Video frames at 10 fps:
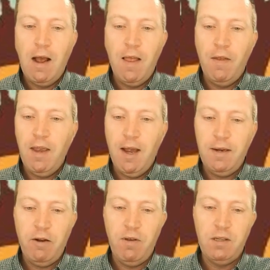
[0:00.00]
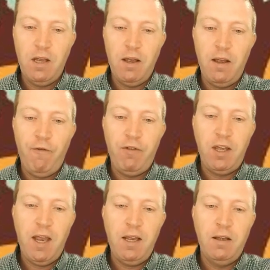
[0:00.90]
And then the idea is that if
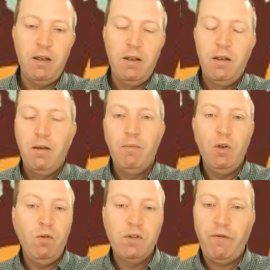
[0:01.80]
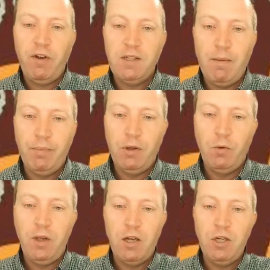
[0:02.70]
the king moves, for
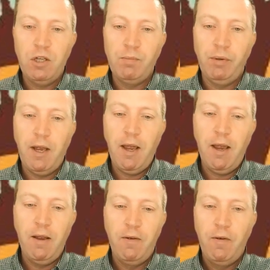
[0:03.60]
example, we can just play,